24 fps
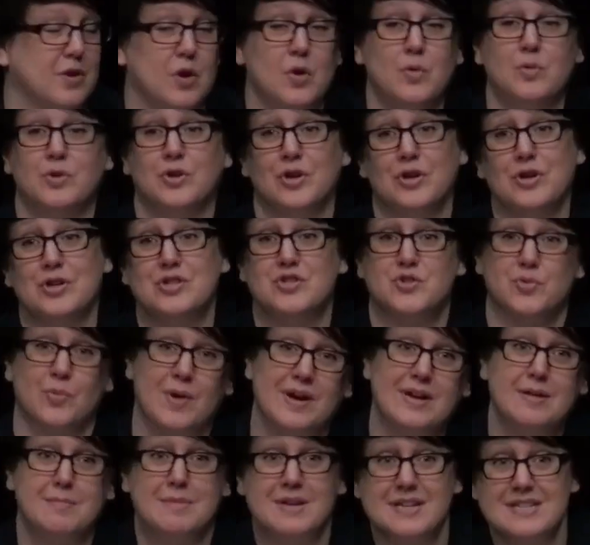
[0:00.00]
oh good,
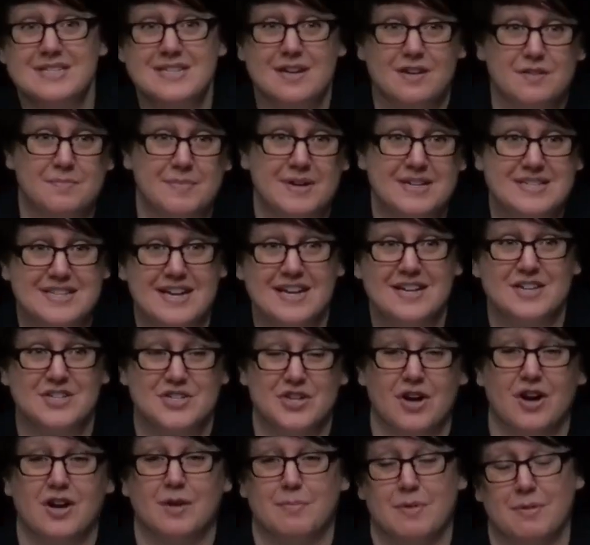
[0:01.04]
20 minutes out of my day to
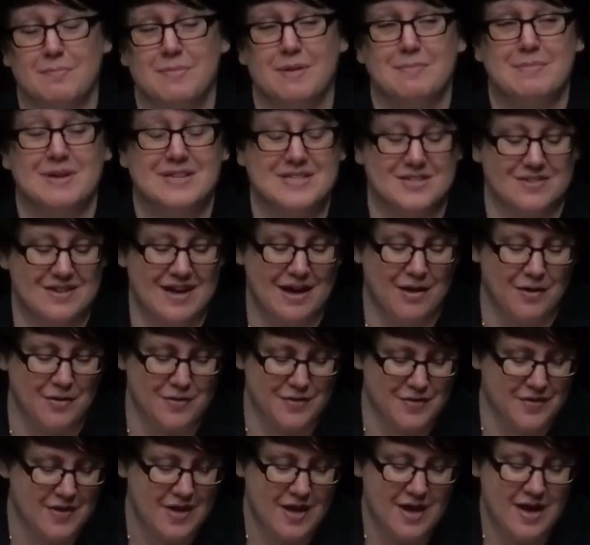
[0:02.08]
talk about my mental
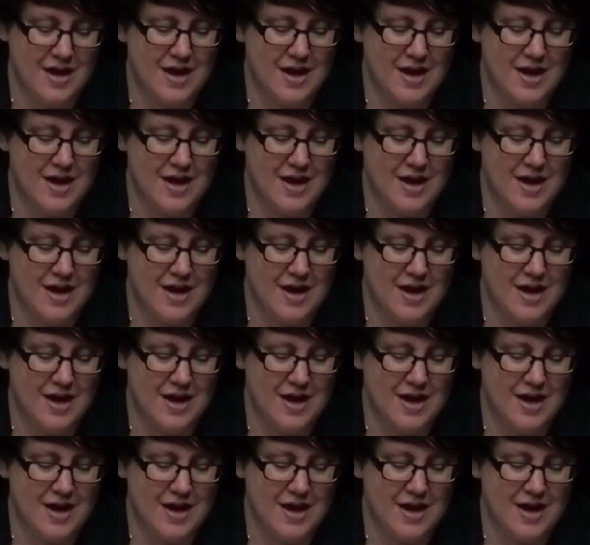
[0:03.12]
health.